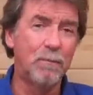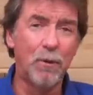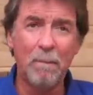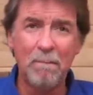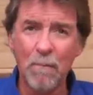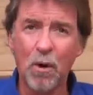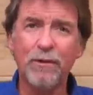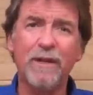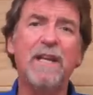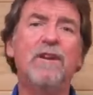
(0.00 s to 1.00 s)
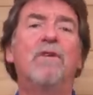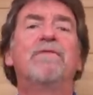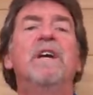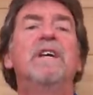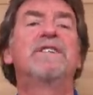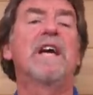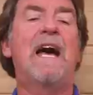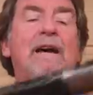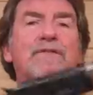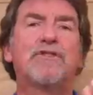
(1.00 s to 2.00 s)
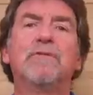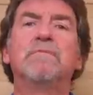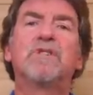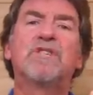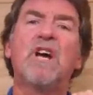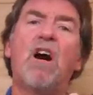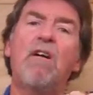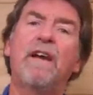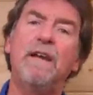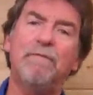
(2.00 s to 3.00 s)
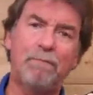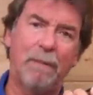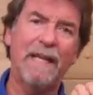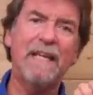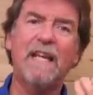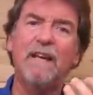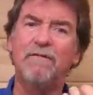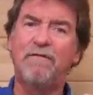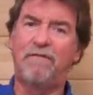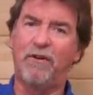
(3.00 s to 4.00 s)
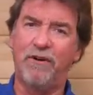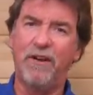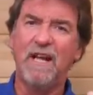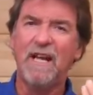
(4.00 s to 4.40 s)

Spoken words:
but more than enough to have some target plinking fun.